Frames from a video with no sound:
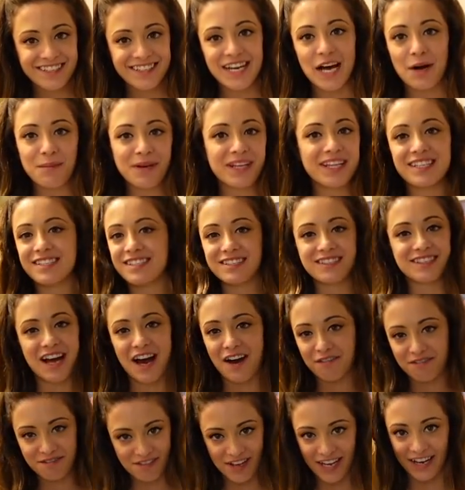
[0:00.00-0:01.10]
Tell me this is
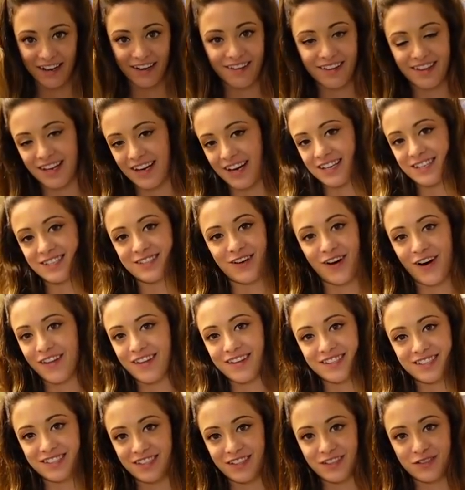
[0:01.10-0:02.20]
not fate that I saw
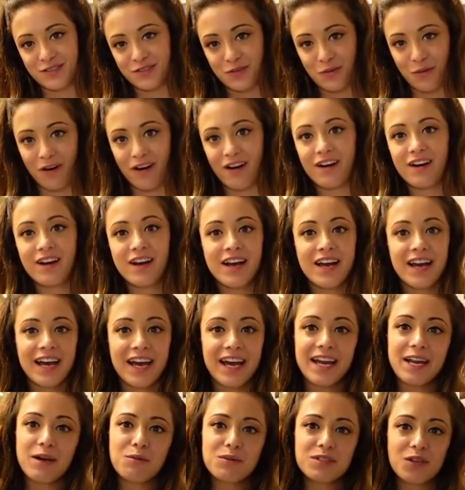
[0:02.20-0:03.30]
this in the store.
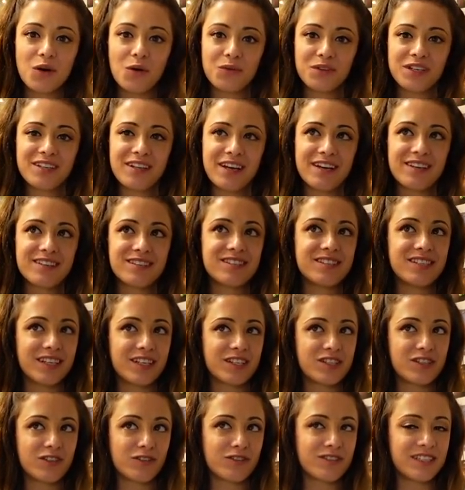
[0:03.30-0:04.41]
And it was only like
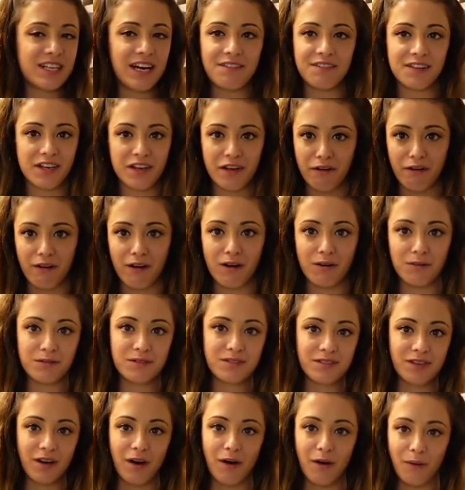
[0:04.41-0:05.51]
six or seven euros,
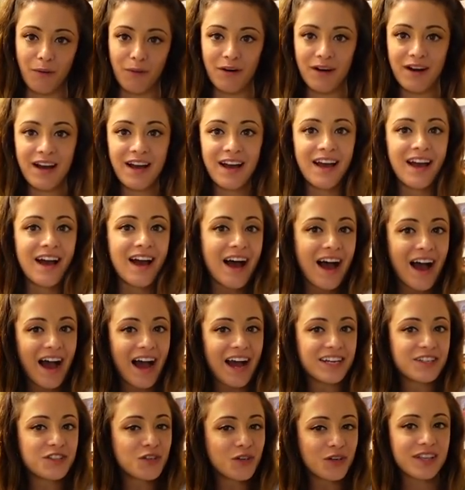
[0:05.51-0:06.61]
so
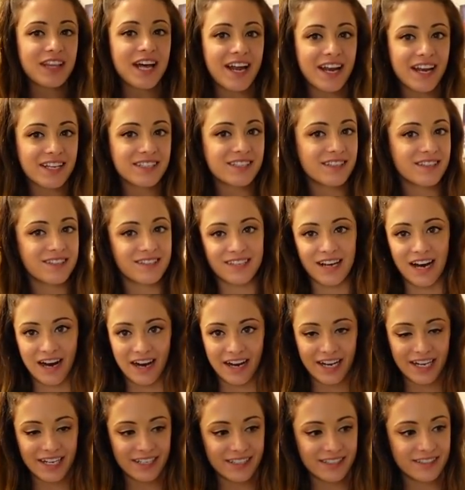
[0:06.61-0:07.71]
I took that as a
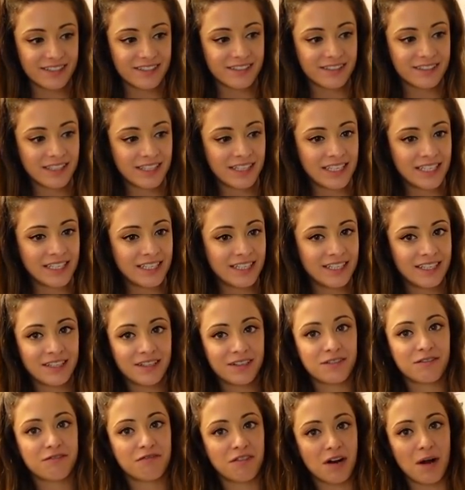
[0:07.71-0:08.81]
sign
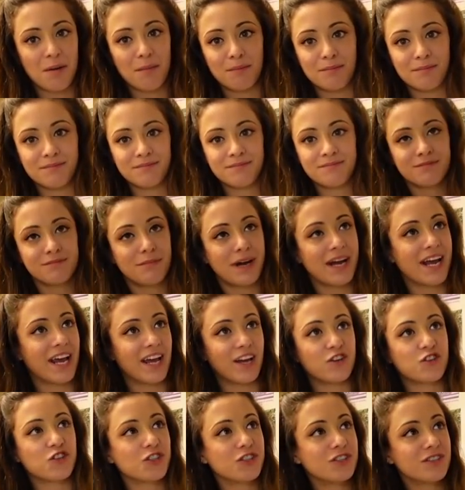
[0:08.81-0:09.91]
from my
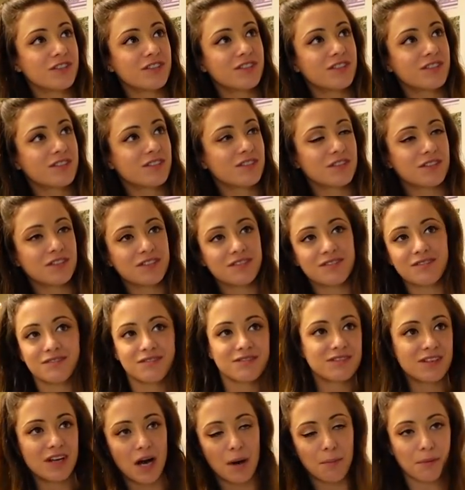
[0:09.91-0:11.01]
angels
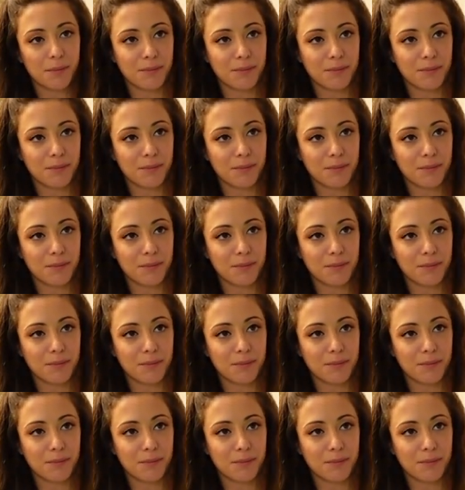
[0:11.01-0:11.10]
up